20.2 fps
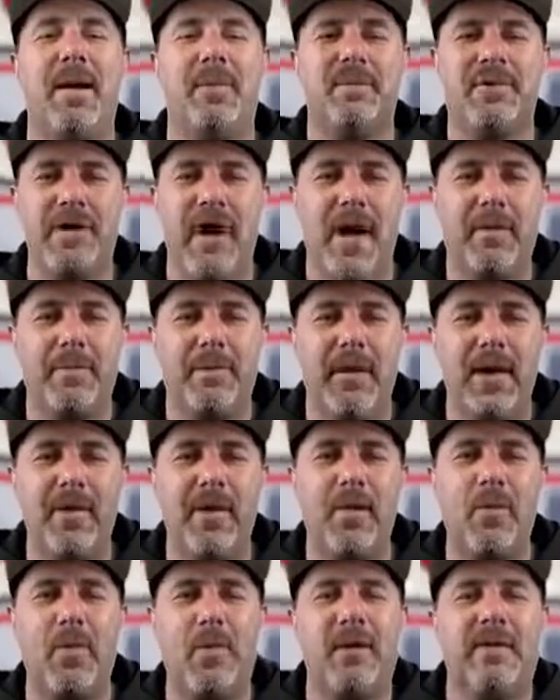up shop,
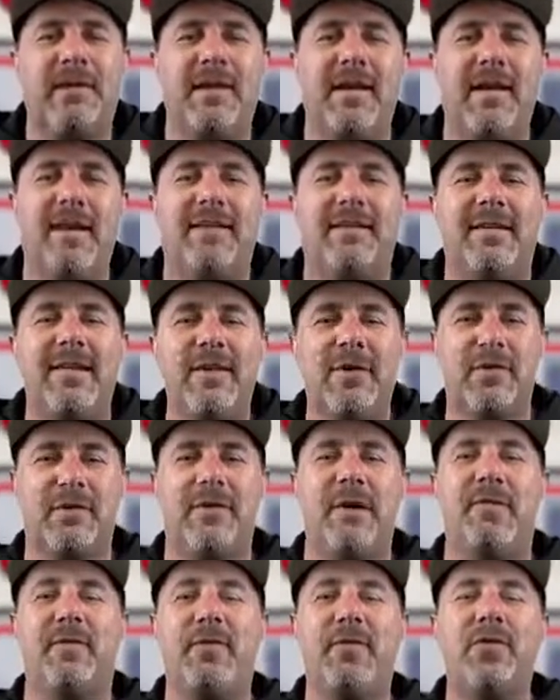Larry worked at a
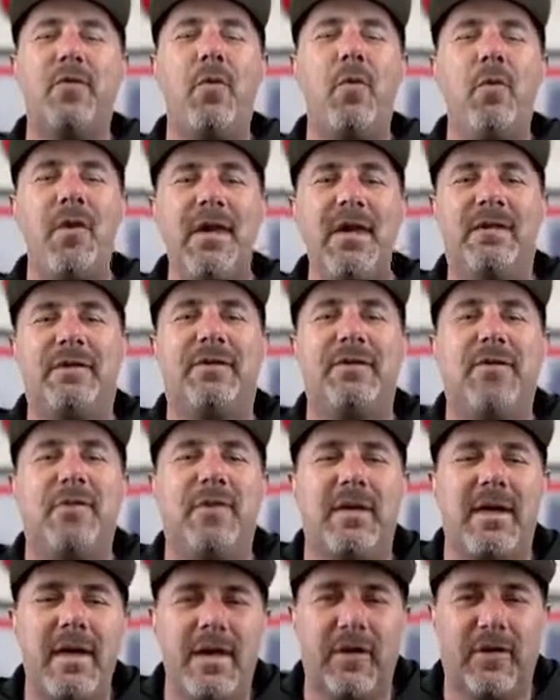dealership for 22
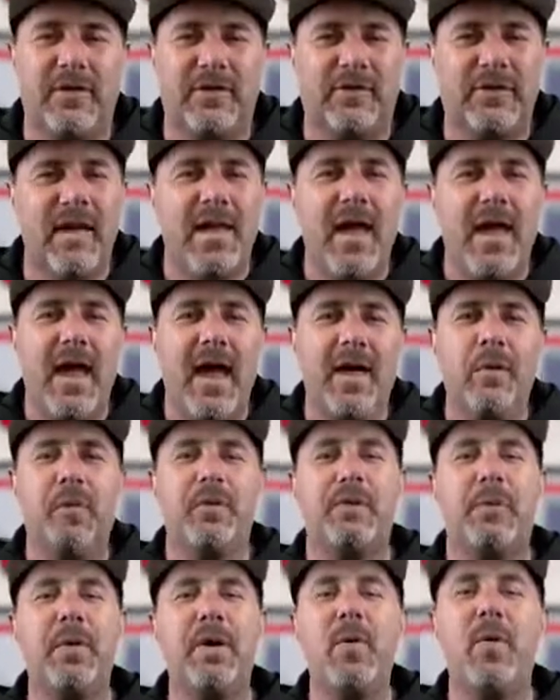years and
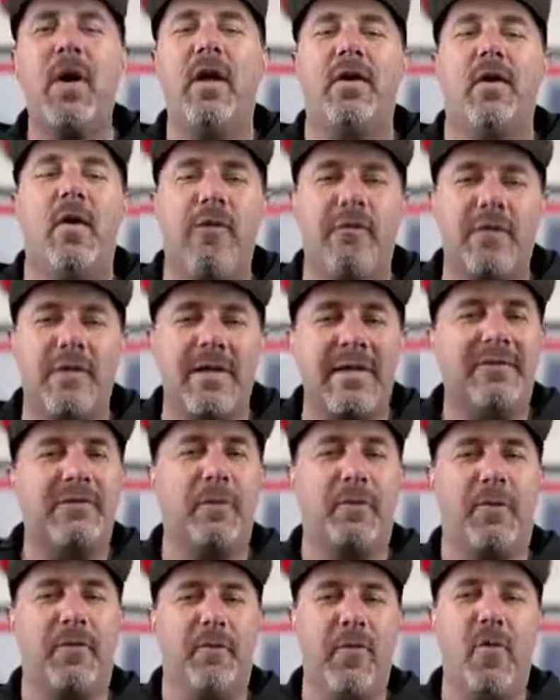was pretty well known for
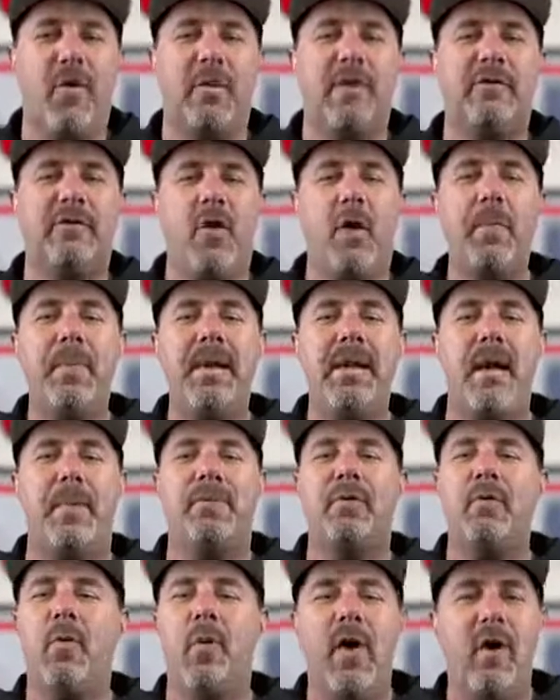diesel performance, opening
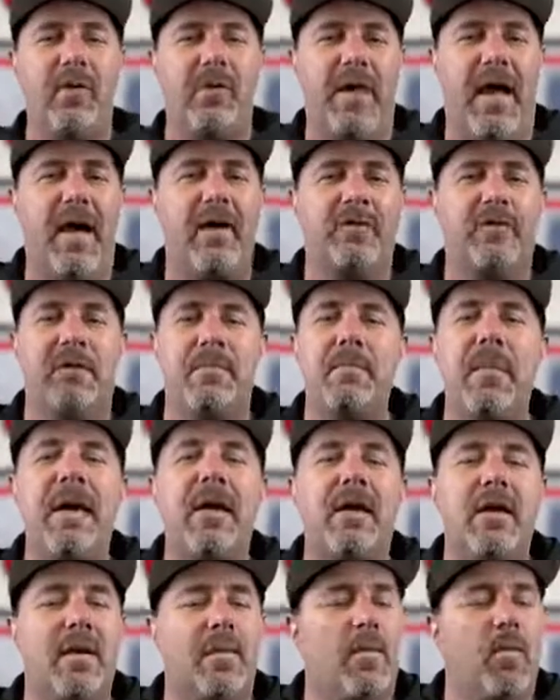up 12 valves and
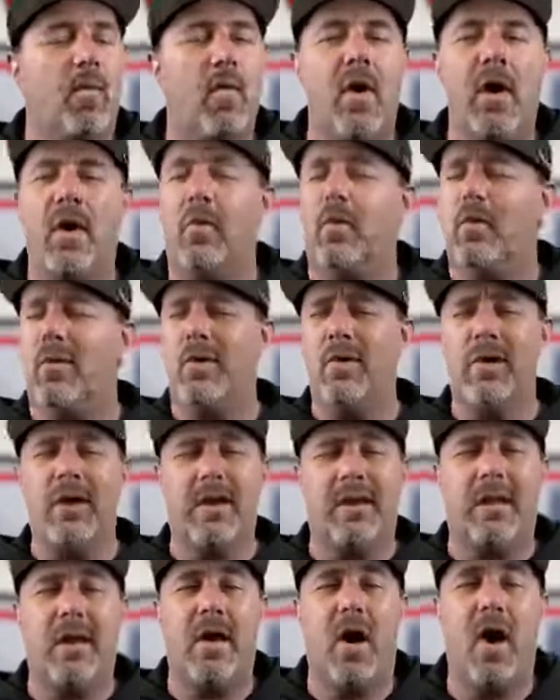making them run
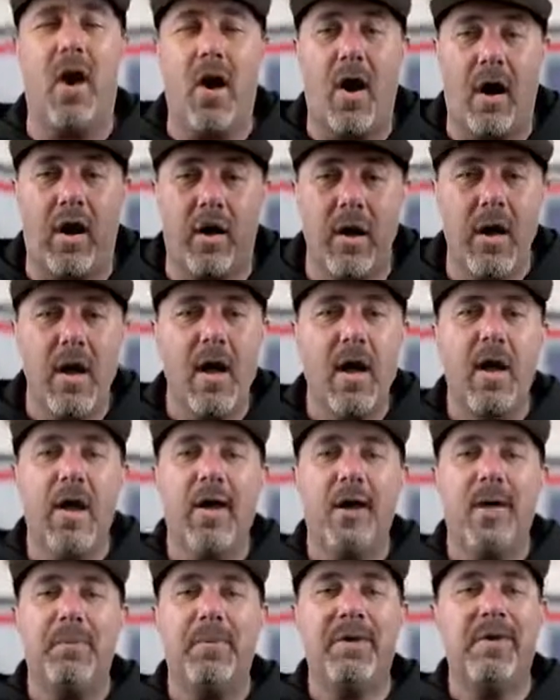really hard.
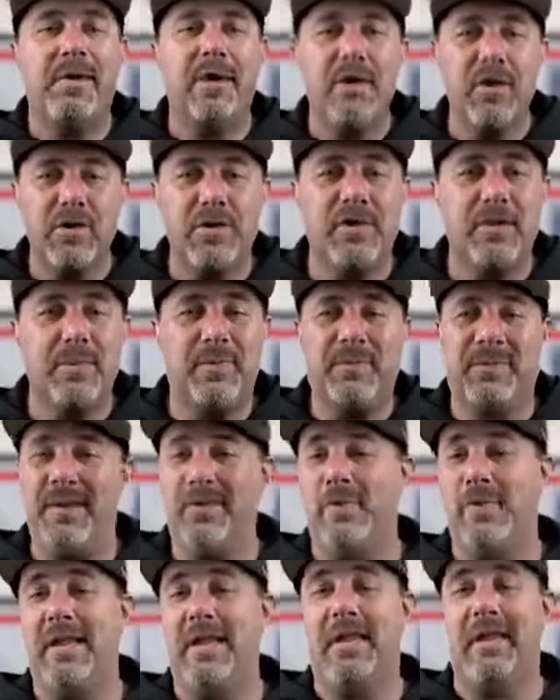But the dealerships
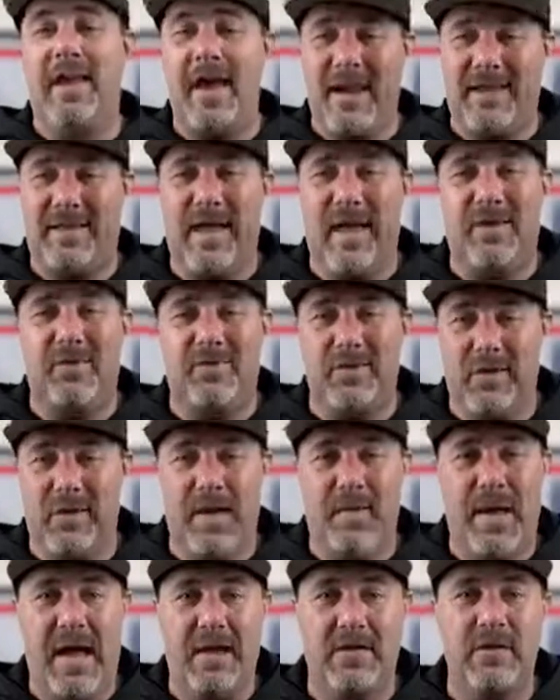didn't really like that, as you
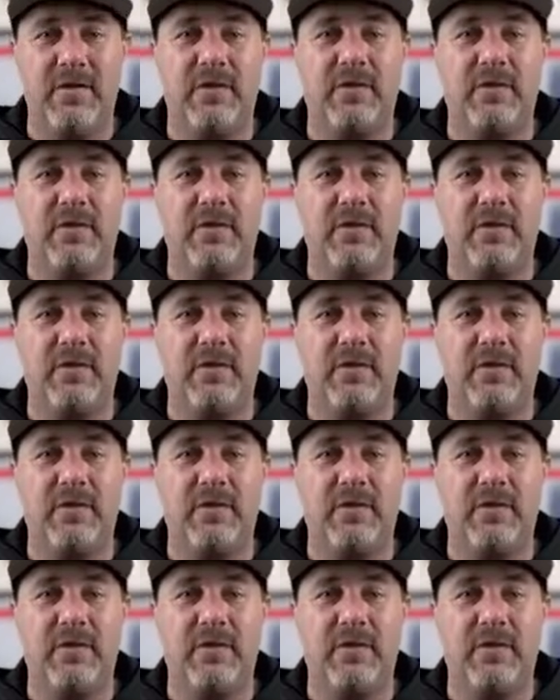can imagine,